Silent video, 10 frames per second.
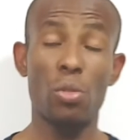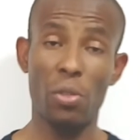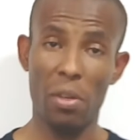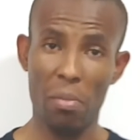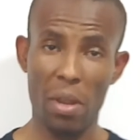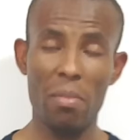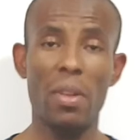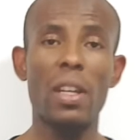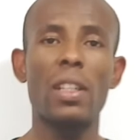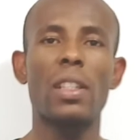To
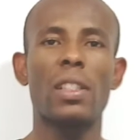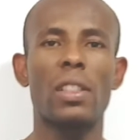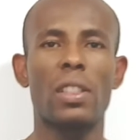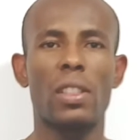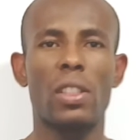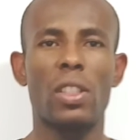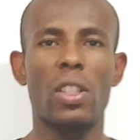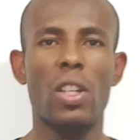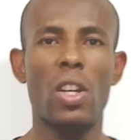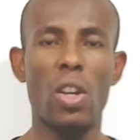remember
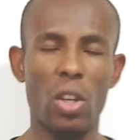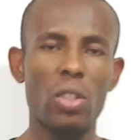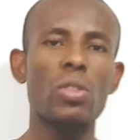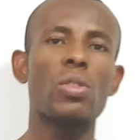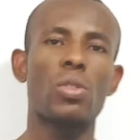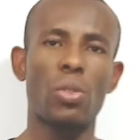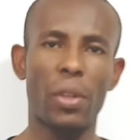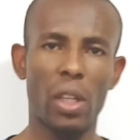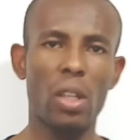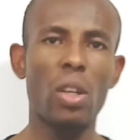or to
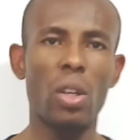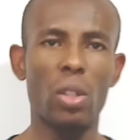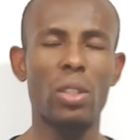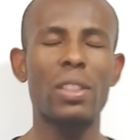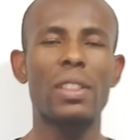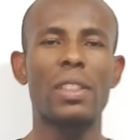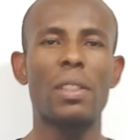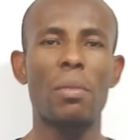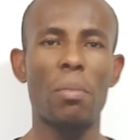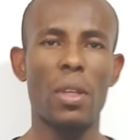recall
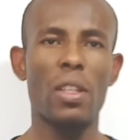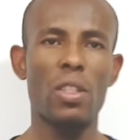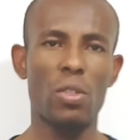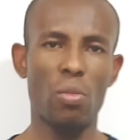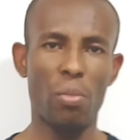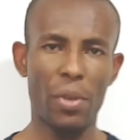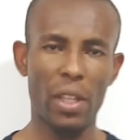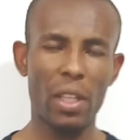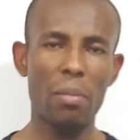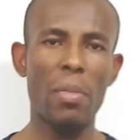means to
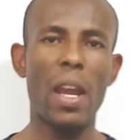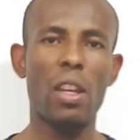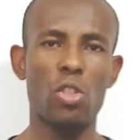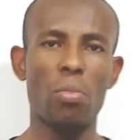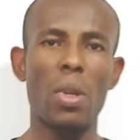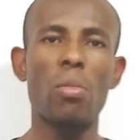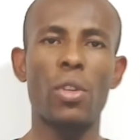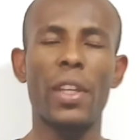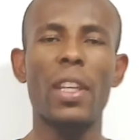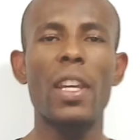bring back to
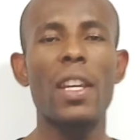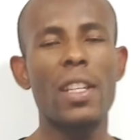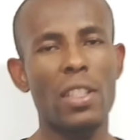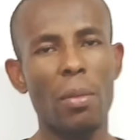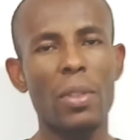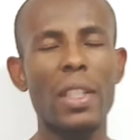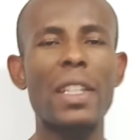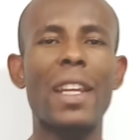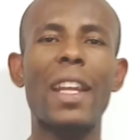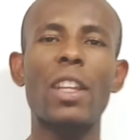memory
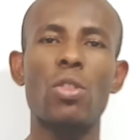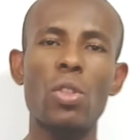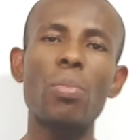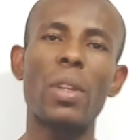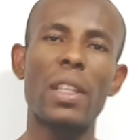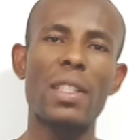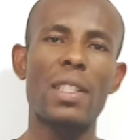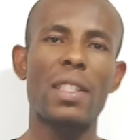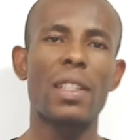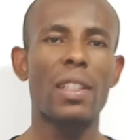something that took
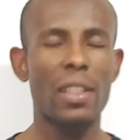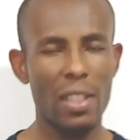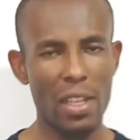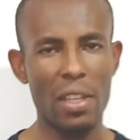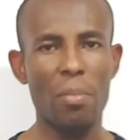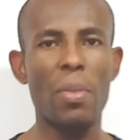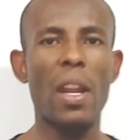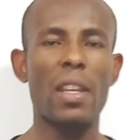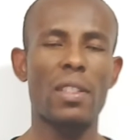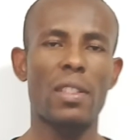place in the
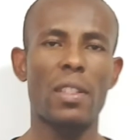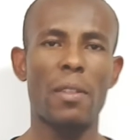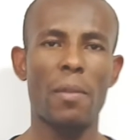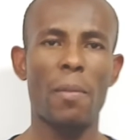past.